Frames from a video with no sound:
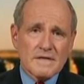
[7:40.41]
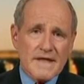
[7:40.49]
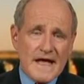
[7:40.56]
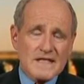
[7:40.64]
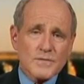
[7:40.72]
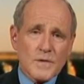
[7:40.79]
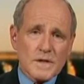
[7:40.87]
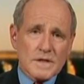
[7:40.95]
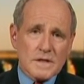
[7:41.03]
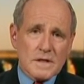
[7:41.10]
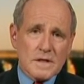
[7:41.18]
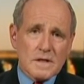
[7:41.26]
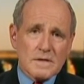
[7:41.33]
that's
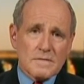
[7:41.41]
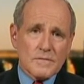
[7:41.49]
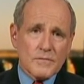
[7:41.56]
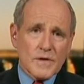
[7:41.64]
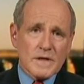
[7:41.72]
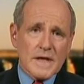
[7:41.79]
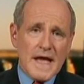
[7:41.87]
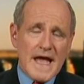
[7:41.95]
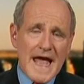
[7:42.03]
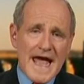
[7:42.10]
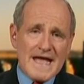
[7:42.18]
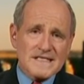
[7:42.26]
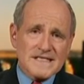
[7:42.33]
what
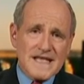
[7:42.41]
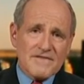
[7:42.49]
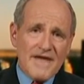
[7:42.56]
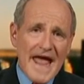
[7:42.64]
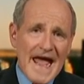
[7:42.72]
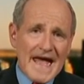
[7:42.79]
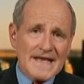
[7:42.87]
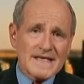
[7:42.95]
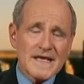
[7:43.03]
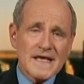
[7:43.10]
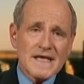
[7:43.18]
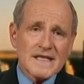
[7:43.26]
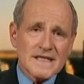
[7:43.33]
as they've had
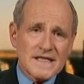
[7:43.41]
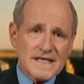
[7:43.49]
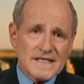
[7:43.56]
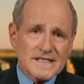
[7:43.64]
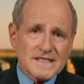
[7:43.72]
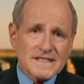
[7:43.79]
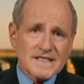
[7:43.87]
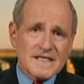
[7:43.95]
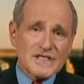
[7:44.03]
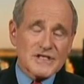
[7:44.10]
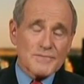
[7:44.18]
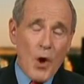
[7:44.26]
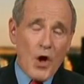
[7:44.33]

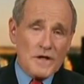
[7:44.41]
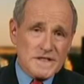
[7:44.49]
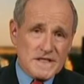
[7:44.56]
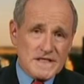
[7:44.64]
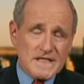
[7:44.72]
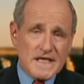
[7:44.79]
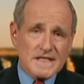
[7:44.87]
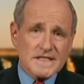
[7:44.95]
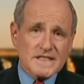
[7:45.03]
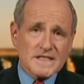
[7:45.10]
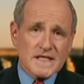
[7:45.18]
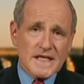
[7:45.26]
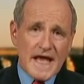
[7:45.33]
these small
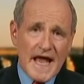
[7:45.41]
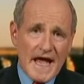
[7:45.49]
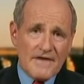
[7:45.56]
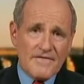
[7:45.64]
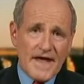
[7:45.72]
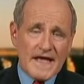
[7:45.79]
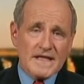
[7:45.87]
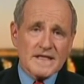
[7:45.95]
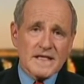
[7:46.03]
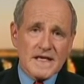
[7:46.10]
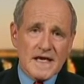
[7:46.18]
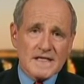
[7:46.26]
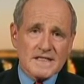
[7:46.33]
successes that they have had in the
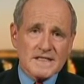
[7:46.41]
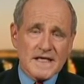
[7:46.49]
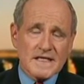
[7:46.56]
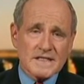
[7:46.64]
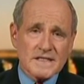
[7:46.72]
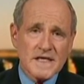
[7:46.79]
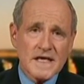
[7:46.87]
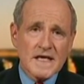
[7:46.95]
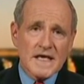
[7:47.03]
United States,